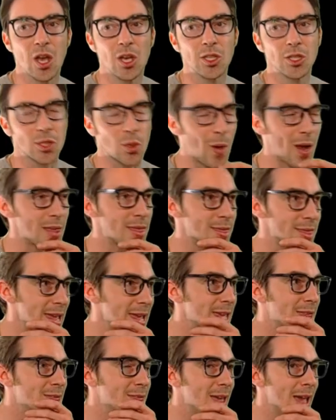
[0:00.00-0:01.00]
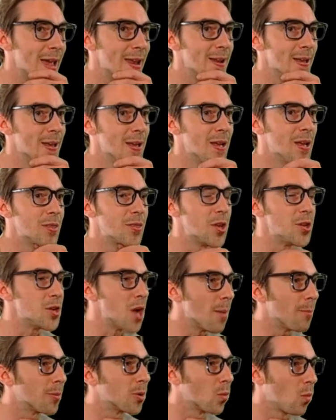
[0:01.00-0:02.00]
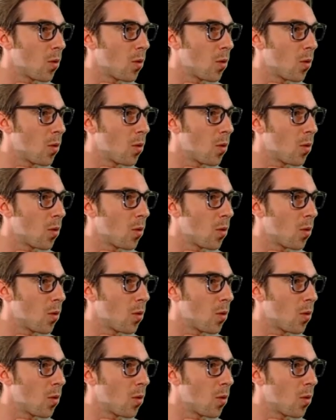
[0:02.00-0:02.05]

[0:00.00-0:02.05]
So I think that the number